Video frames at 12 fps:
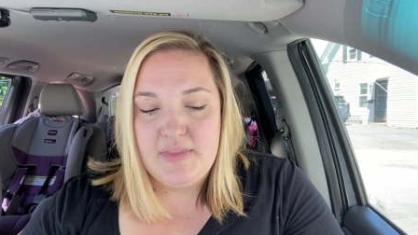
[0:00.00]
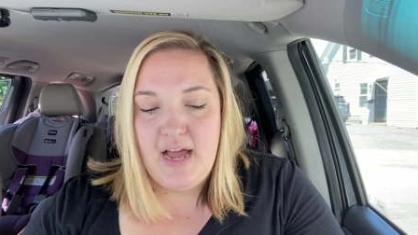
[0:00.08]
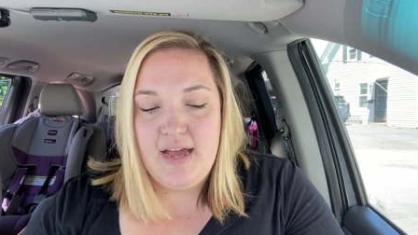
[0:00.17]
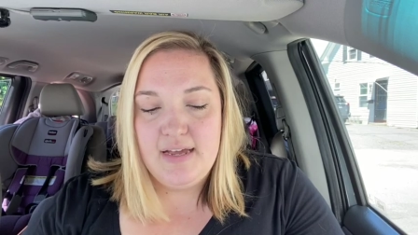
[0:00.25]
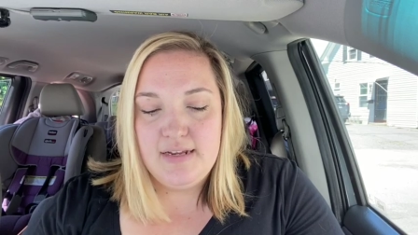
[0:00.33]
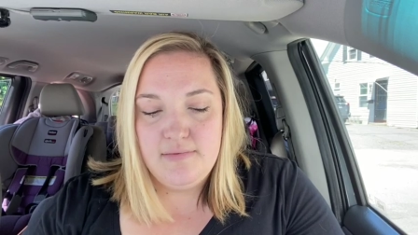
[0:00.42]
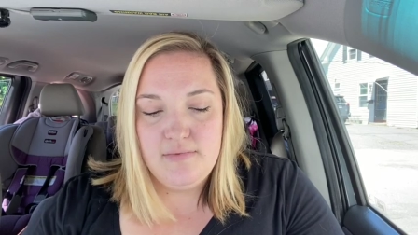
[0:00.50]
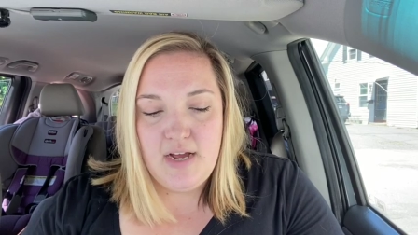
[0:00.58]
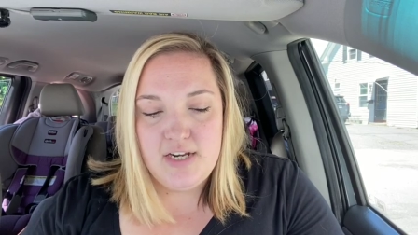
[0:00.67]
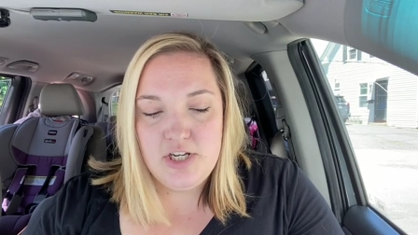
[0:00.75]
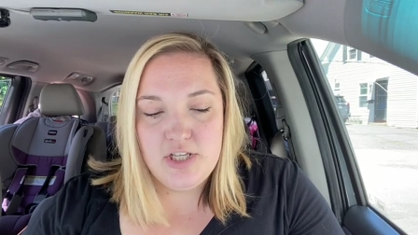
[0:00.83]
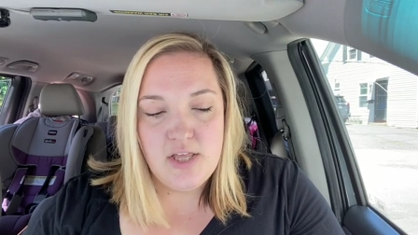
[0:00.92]
I,
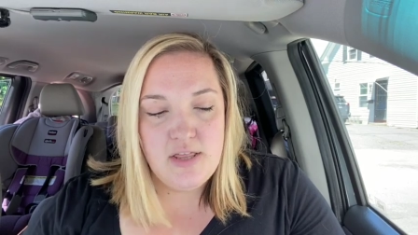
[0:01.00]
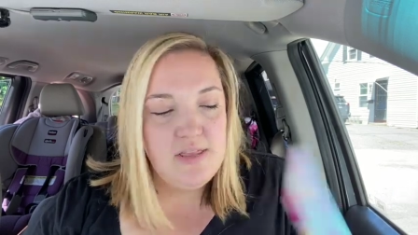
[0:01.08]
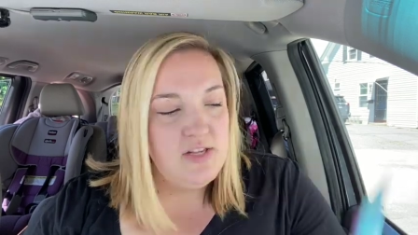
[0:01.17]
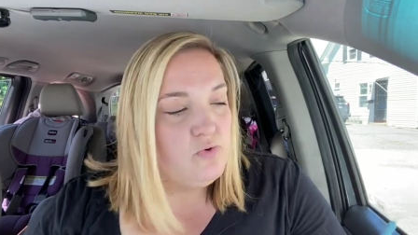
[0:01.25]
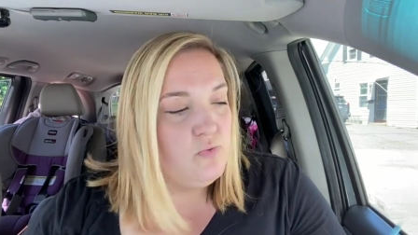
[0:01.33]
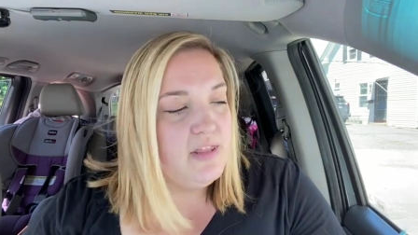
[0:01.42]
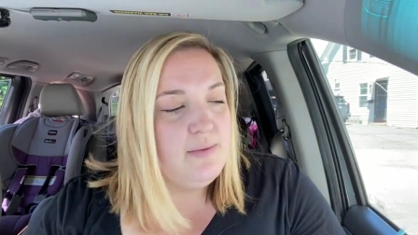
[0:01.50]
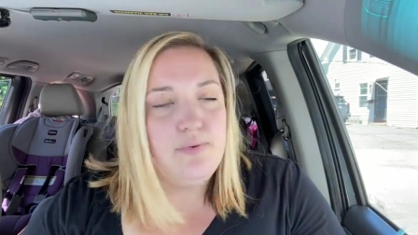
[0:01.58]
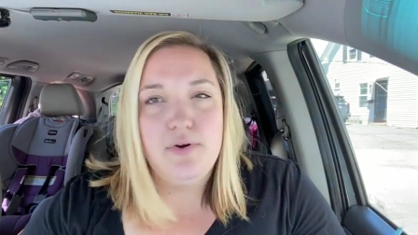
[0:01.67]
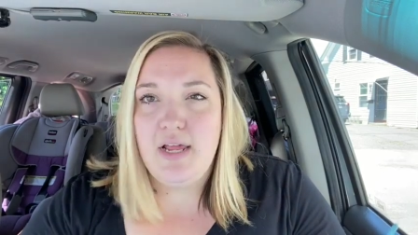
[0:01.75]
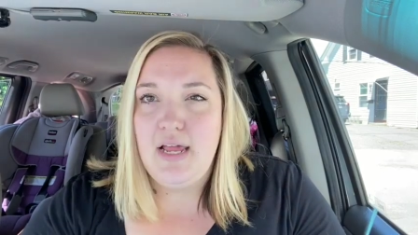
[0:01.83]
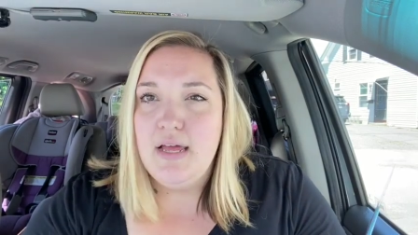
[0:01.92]
I just thought these were really
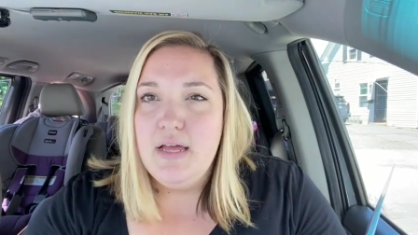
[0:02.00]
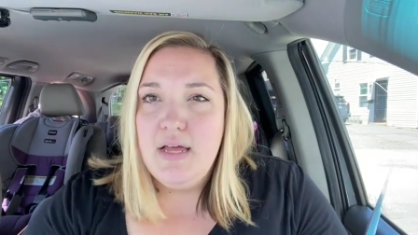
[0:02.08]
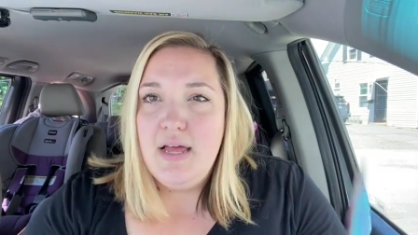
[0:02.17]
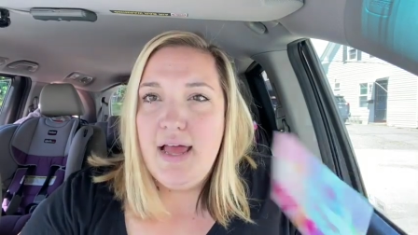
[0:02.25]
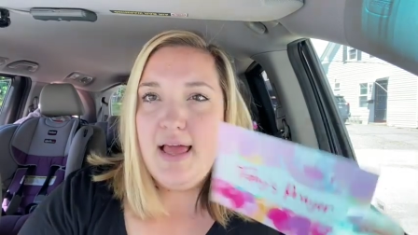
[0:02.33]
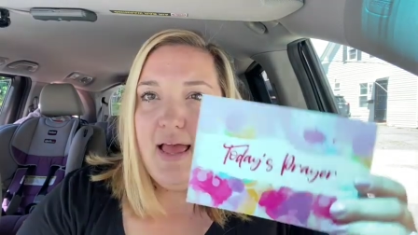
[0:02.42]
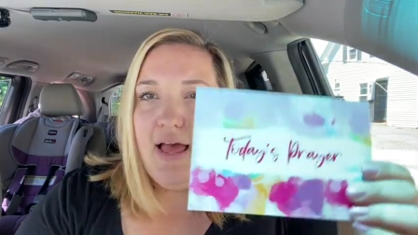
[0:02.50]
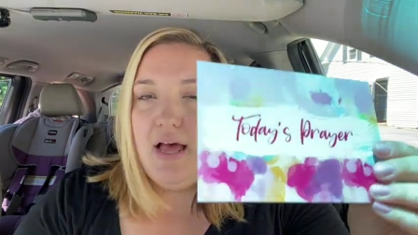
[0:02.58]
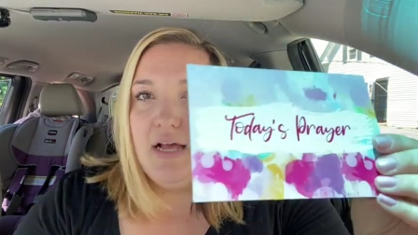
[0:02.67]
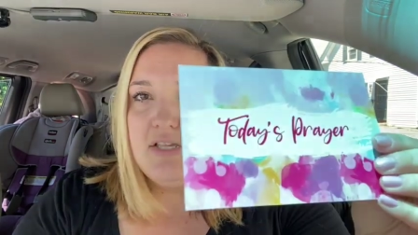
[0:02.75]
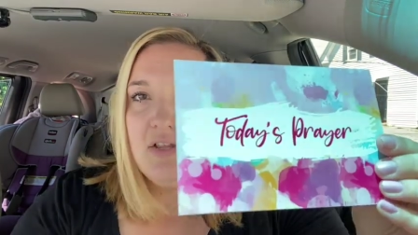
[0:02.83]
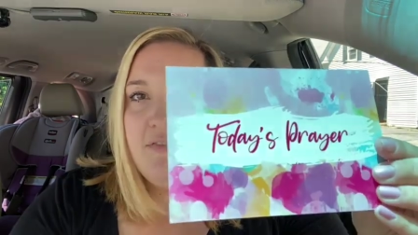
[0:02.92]
pretty
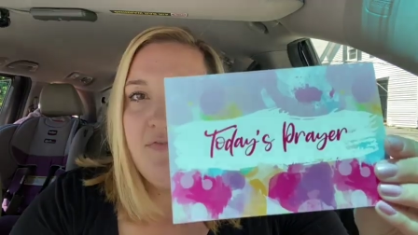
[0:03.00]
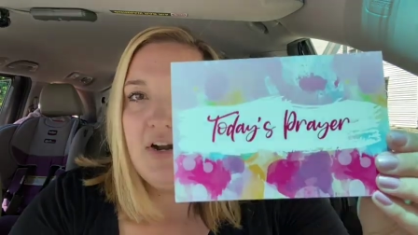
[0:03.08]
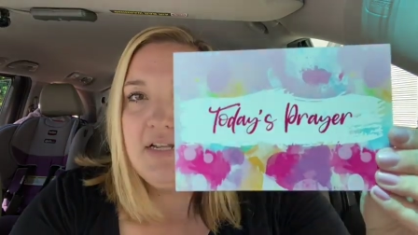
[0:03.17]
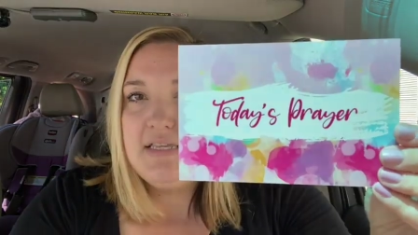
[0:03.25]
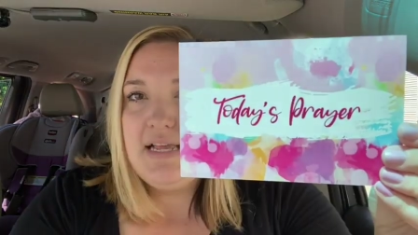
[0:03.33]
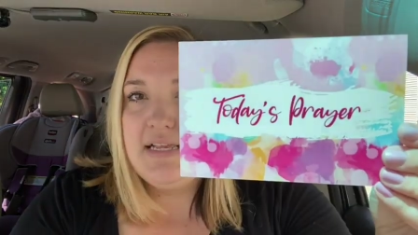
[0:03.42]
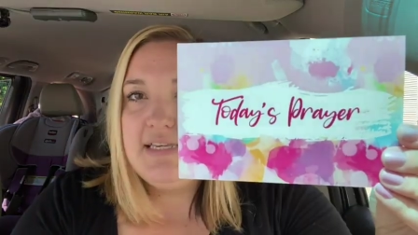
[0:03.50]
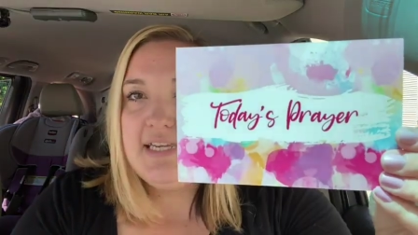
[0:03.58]
so the front says